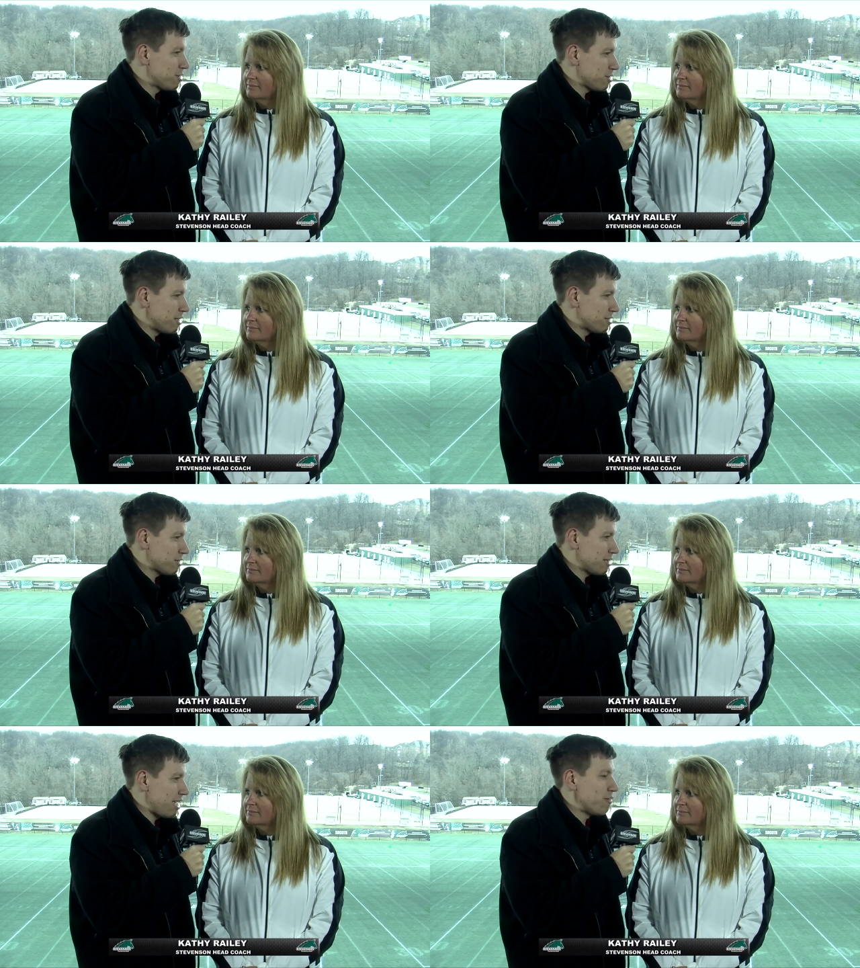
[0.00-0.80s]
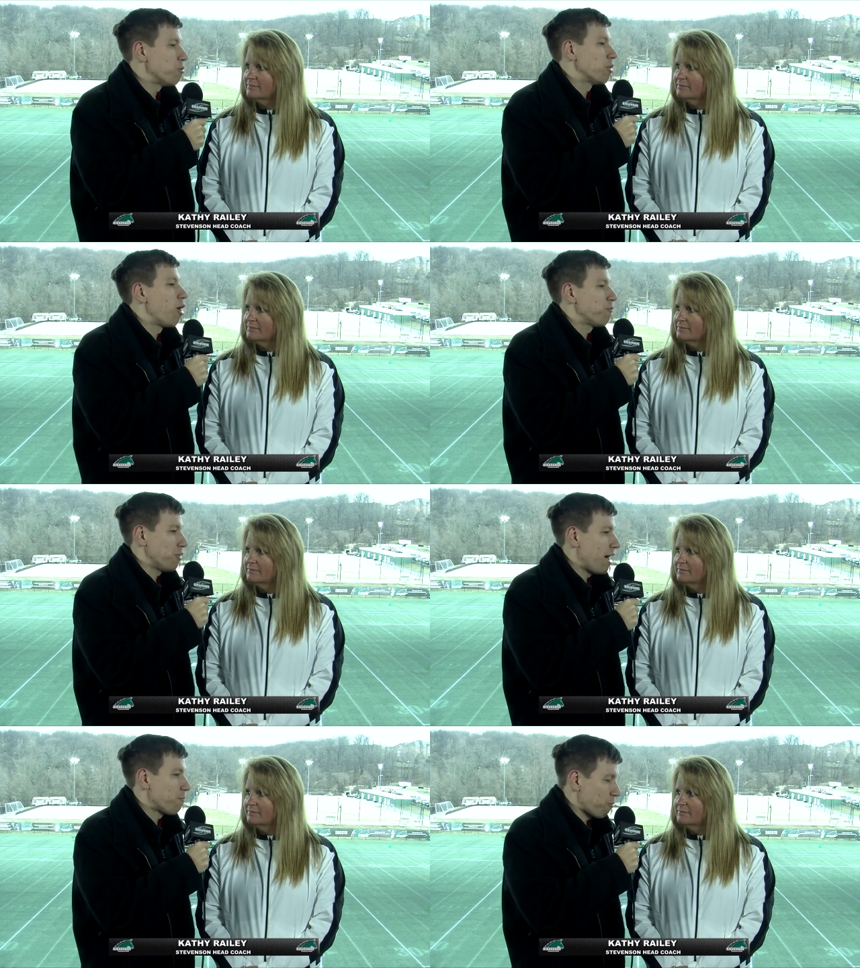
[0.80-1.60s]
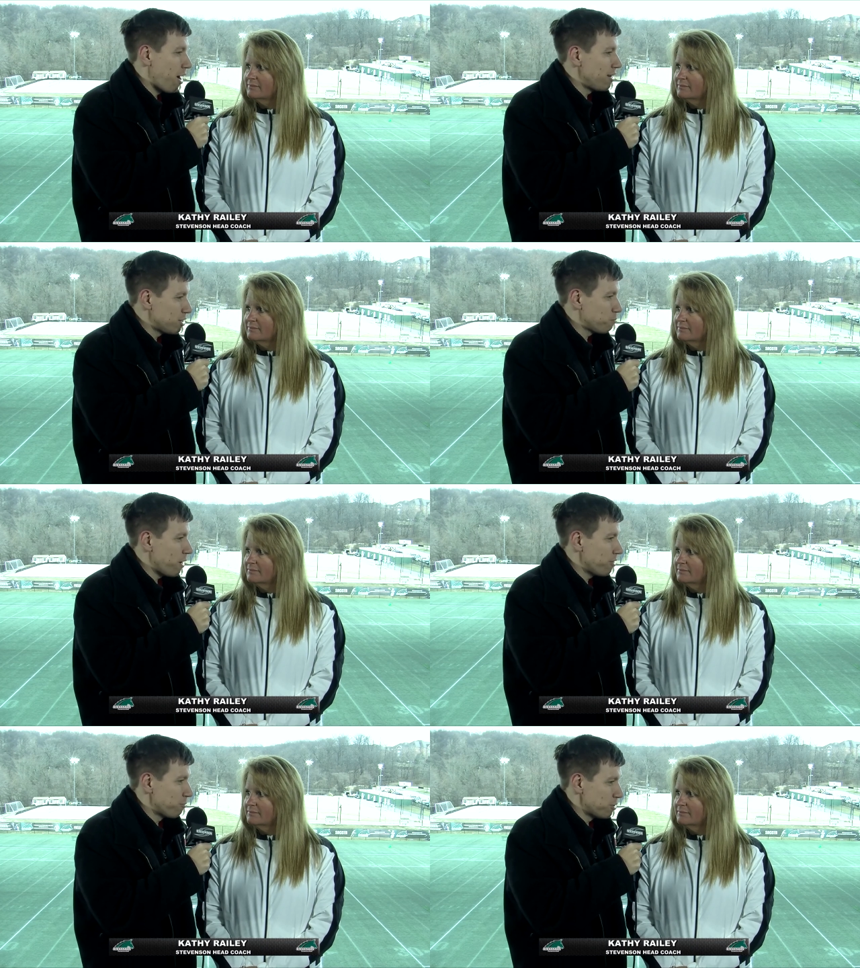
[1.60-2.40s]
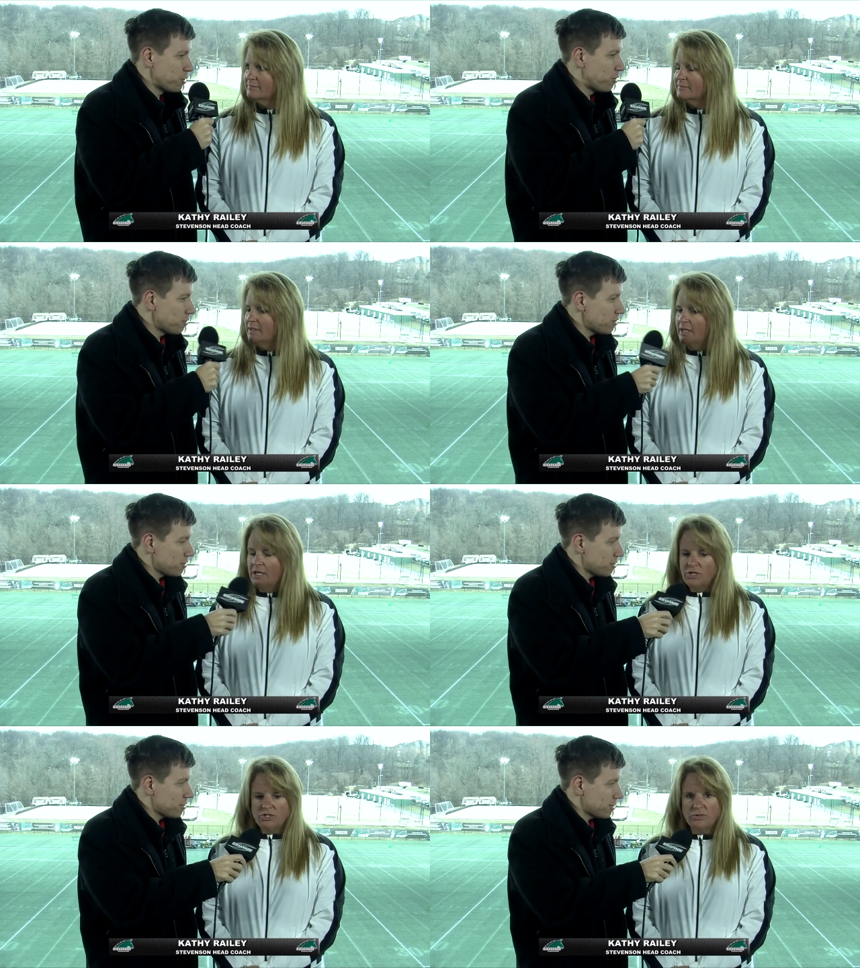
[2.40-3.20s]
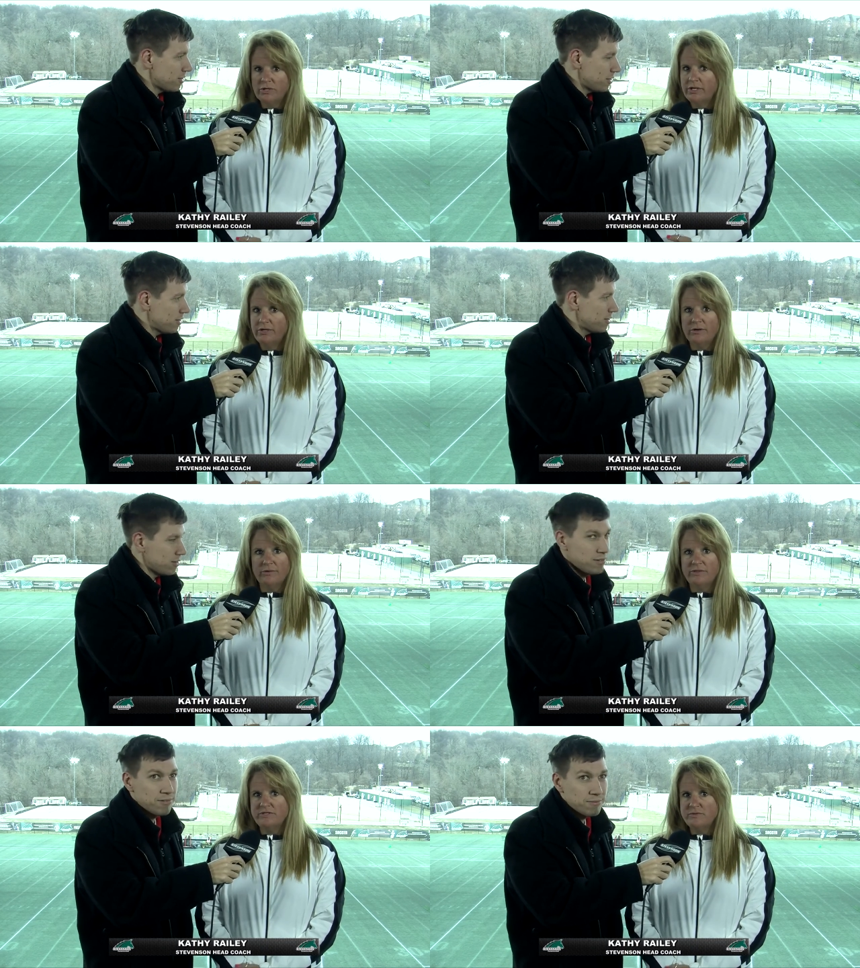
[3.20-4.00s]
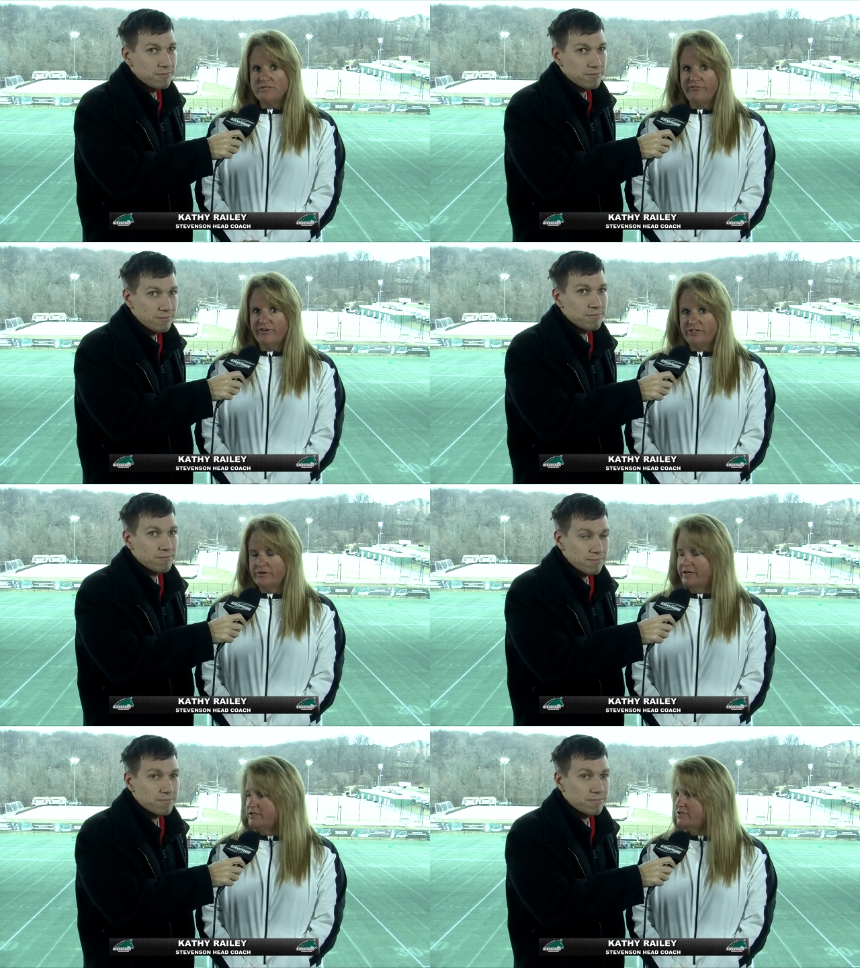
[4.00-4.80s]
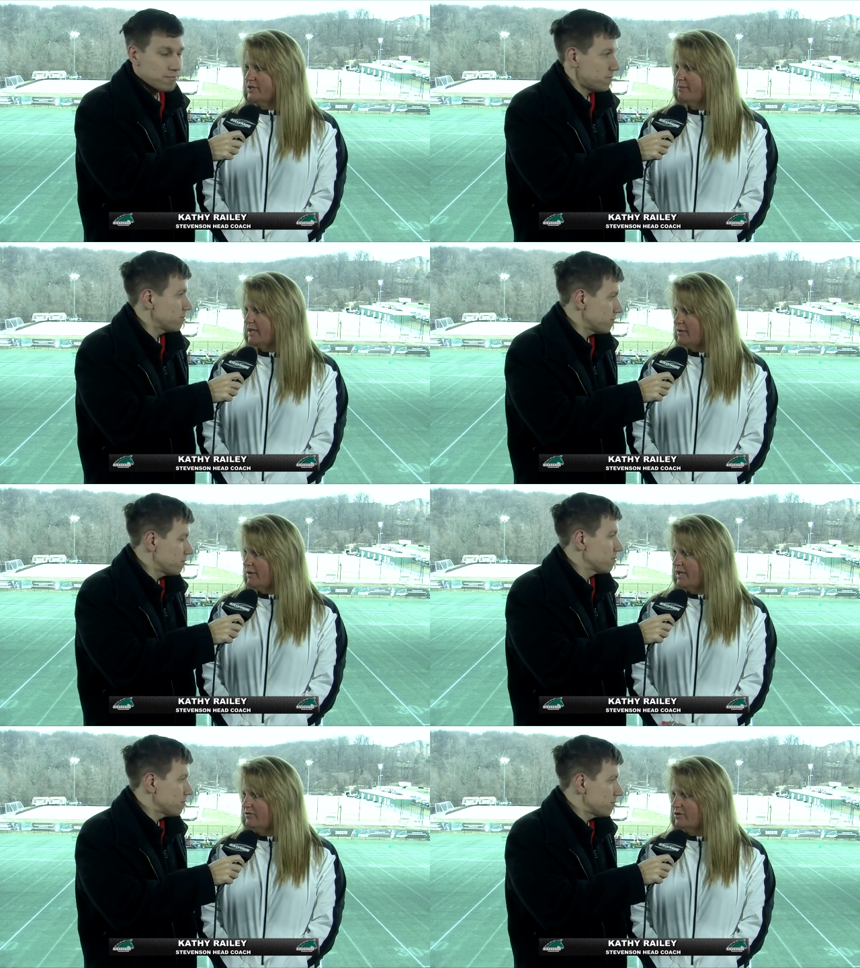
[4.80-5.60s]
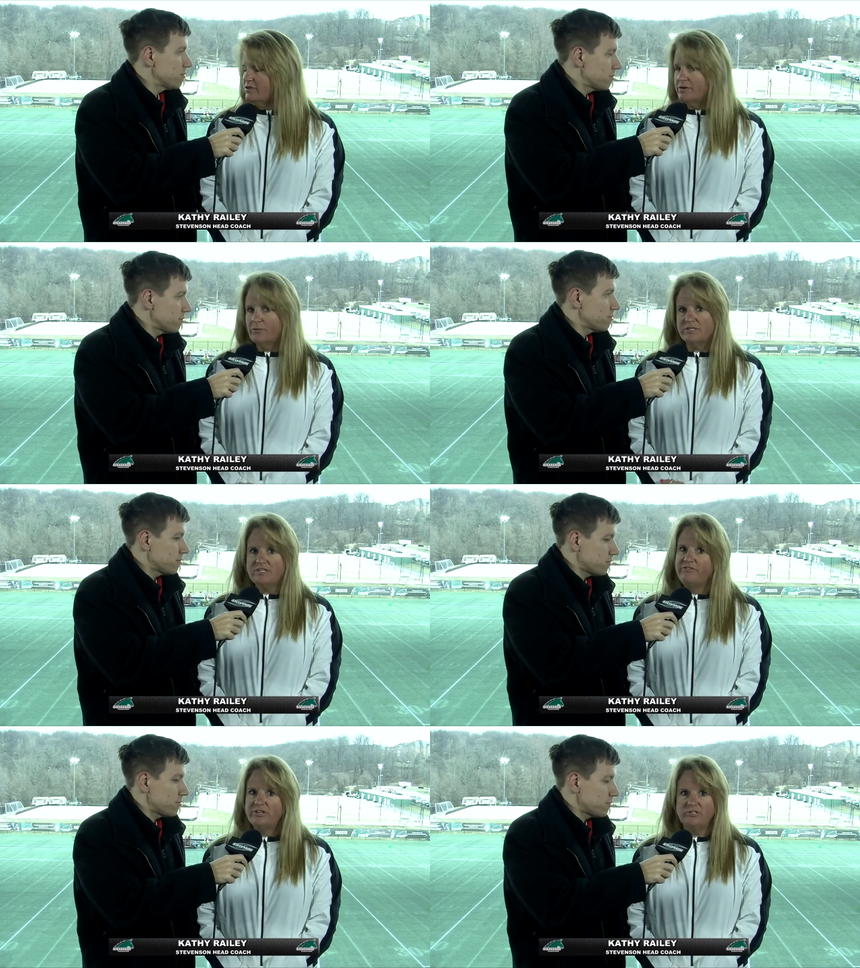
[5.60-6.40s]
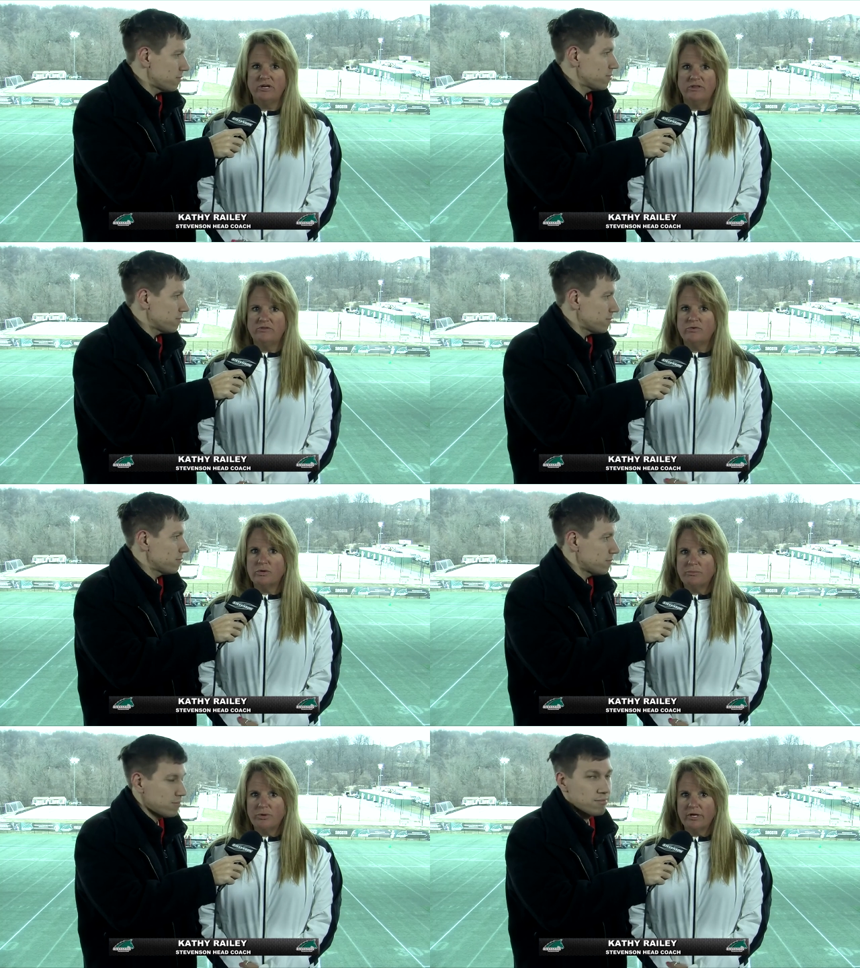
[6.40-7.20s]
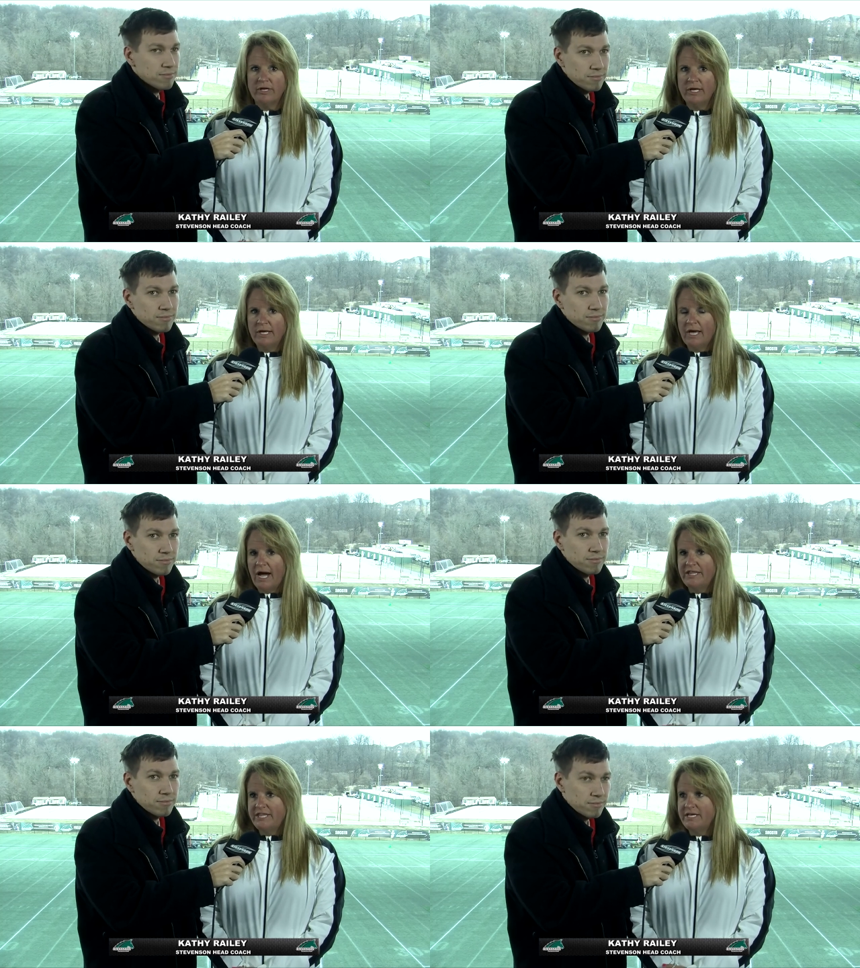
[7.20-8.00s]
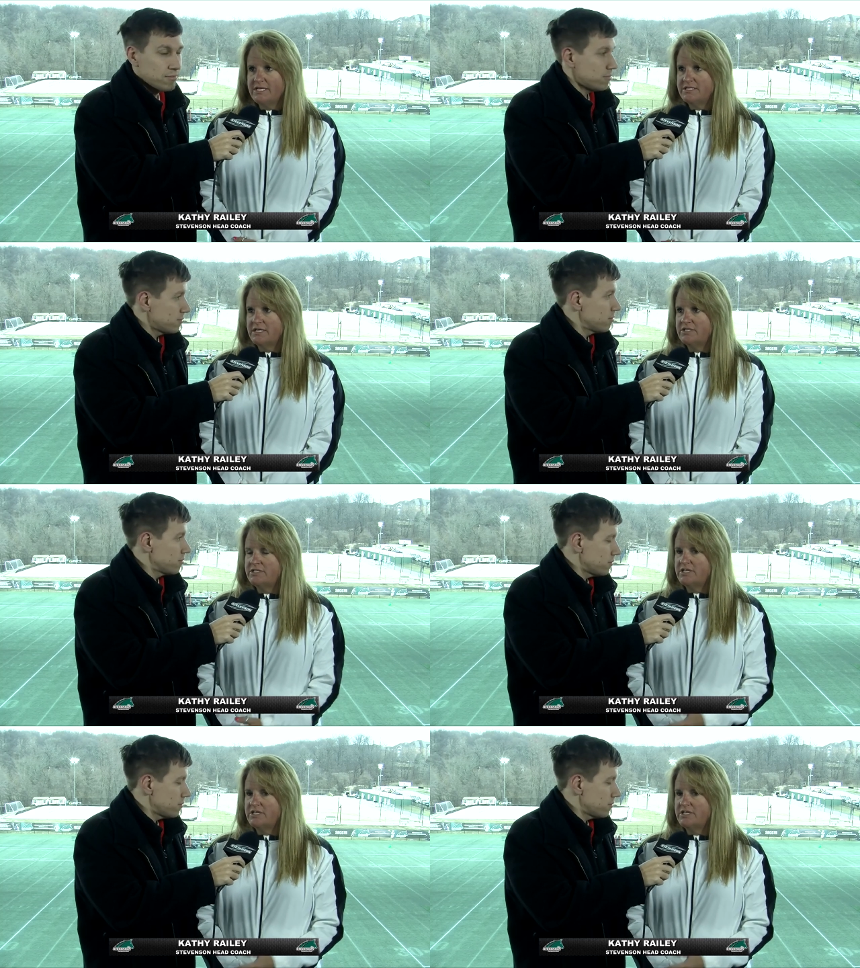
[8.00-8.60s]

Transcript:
Speaker 1: it's it's giving you an awful lot of pride despite the result.
Speaker 2: Sure, you know this was a victory in so many ways, although it wasn't a victory on the scoreboard. I think it's it's